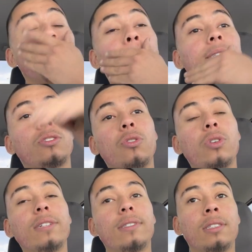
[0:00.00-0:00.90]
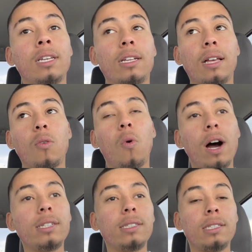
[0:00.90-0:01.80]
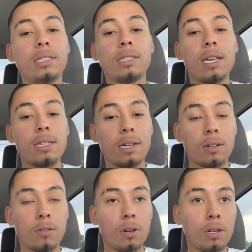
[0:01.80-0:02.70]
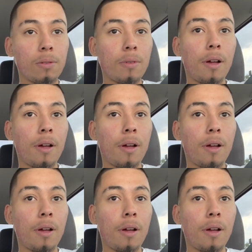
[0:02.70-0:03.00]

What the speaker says: And so you have to think, like, why does he say that, right?